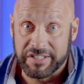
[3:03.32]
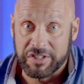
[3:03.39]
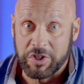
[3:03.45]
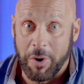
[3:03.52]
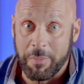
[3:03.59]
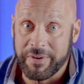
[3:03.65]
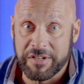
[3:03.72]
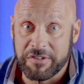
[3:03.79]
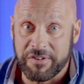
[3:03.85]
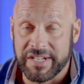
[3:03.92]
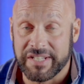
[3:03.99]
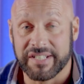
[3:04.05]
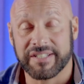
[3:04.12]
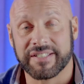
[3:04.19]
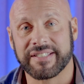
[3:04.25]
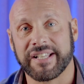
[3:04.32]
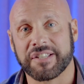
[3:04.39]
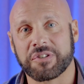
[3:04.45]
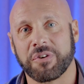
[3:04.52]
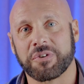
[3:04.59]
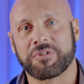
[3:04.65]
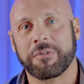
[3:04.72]
is a common ingredient in
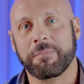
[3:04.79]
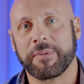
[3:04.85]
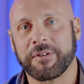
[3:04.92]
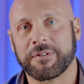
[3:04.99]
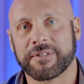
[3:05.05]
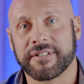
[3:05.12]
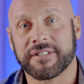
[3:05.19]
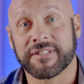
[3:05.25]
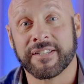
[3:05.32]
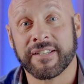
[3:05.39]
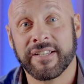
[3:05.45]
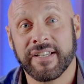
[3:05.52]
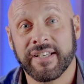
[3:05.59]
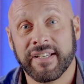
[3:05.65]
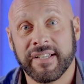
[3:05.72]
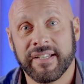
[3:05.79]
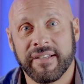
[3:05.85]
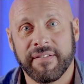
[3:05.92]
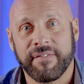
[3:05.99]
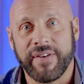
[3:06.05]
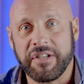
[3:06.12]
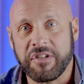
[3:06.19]
testosterone boosters.
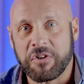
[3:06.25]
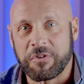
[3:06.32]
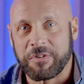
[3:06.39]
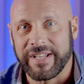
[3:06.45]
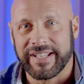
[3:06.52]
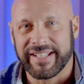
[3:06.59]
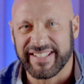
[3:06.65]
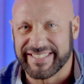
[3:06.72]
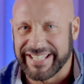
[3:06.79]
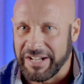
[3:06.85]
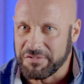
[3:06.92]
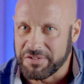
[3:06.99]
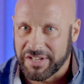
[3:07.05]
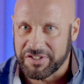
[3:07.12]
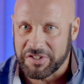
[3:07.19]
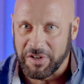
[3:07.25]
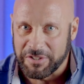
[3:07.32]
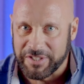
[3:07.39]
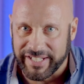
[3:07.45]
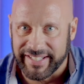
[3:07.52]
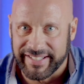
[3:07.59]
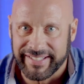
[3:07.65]
Fenugreek, it sounds
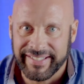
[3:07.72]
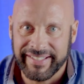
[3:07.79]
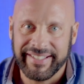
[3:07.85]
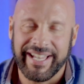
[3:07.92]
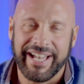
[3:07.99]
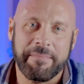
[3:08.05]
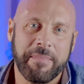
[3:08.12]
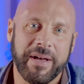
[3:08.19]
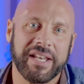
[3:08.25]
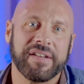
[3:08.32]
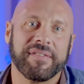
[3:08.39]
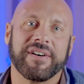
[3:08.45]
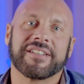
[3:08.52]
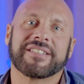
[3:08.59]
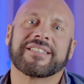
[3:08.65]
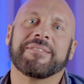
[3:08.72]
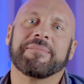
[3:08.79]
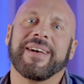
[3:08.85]
exotic, and many of us